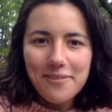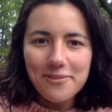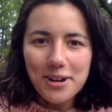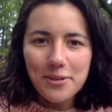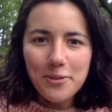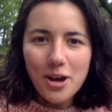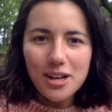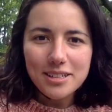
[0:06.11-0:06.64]

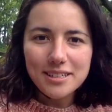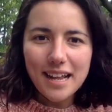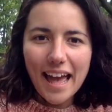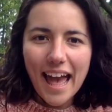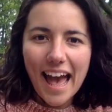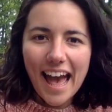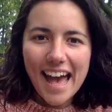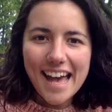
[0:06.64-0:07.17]
everyone
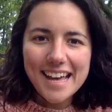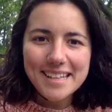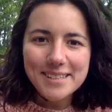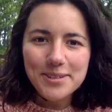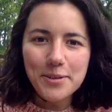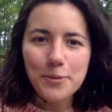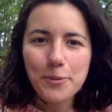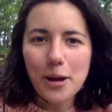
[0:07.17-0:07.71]

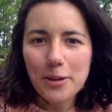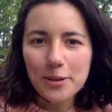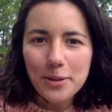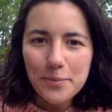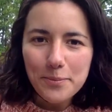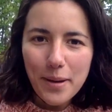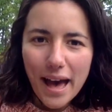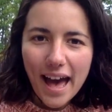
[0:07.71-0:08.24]
and
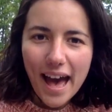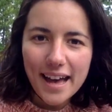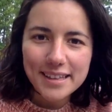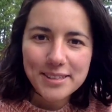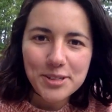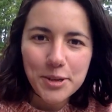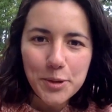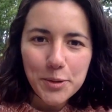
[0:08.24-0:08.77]
welcome back
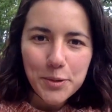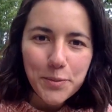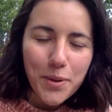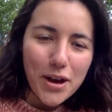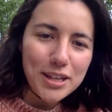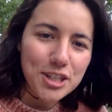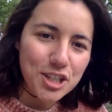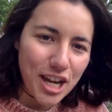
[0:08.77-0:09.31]
to
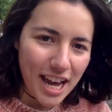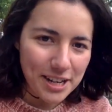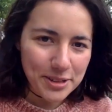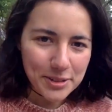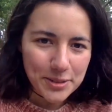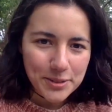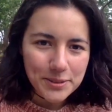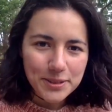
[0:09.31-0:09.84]
my
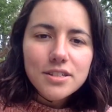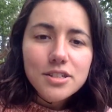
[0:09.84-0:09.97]
channel.